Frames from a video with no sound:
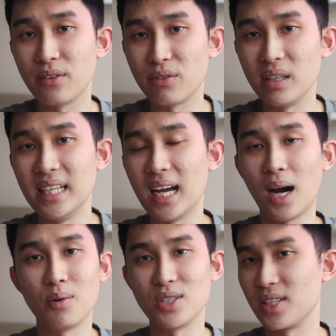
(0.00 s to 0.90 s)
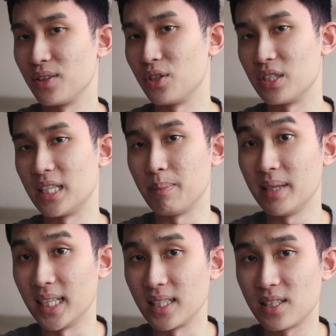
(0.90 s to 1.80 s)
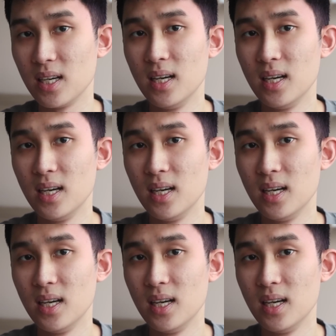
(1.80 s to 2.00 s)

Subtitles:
3 hours and 13 minutes.